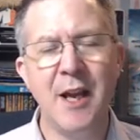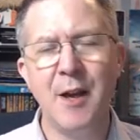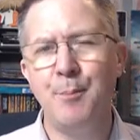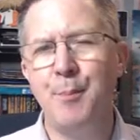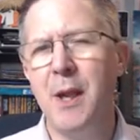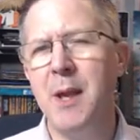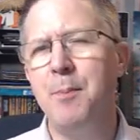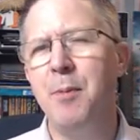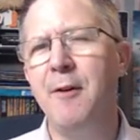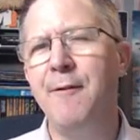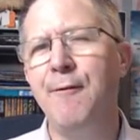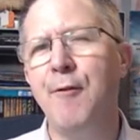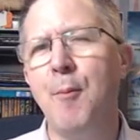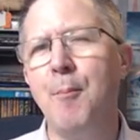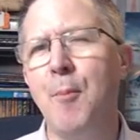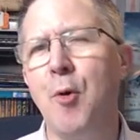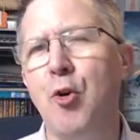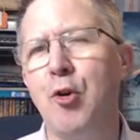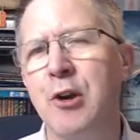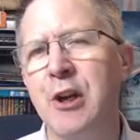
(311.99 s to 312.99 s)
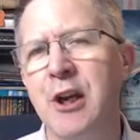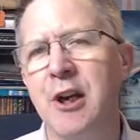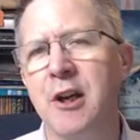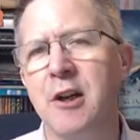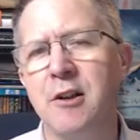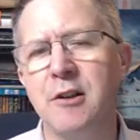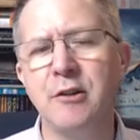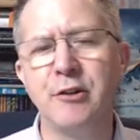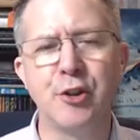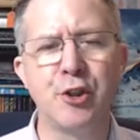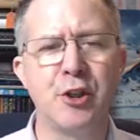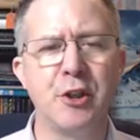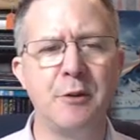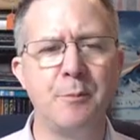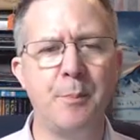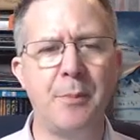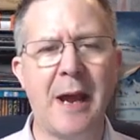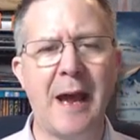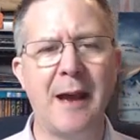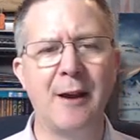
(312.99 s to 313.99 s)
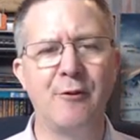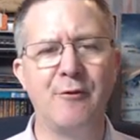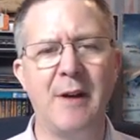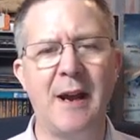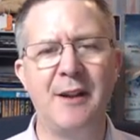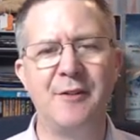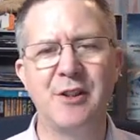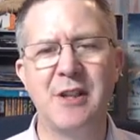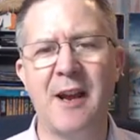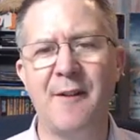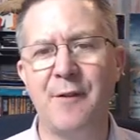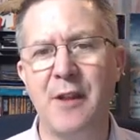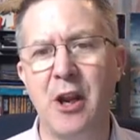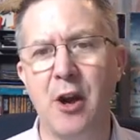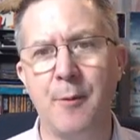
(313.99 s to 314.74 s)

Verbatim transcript: People from more cultured backgrounds have the